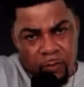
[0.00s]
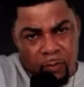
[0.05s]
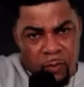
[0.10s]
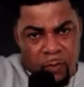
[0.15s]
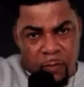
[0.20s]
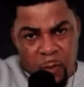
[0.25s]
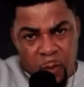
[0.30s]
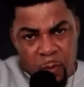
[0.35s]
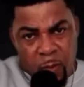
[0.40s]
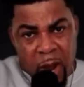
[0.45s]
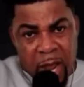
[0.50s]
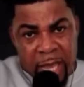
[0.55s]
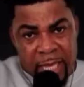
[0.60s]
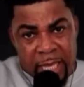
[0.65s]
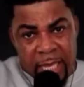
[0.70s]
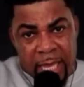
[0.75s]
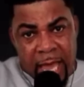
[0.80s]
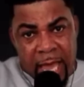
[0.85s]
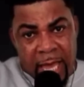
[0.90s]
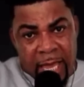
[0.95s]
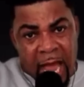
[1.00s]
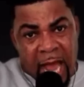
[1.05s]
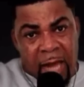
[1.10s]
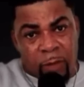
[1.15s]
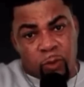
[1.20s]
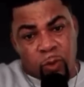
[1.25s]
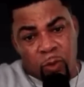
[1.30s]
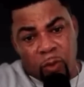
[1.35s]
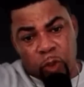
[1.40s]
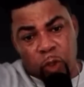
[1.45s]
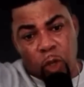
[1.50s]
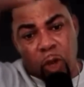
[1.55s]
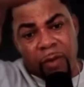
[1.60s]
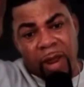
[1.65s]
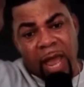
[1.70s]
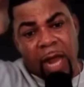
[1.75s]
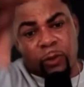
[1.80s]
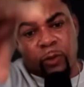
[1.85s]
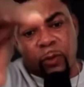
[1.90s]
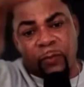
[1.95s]
mo yiye
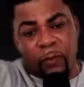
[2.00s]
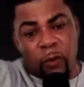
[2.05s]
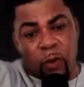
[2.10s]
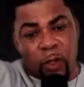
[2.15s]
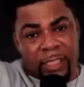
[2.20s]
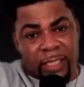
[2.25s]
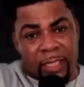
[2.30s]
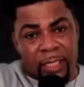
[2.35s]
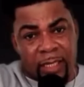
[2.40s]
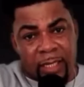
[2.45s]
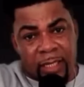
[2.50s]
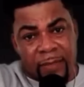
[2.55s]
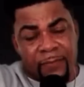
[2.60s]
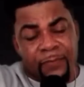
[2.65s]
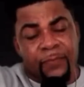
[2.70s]
Ato Forson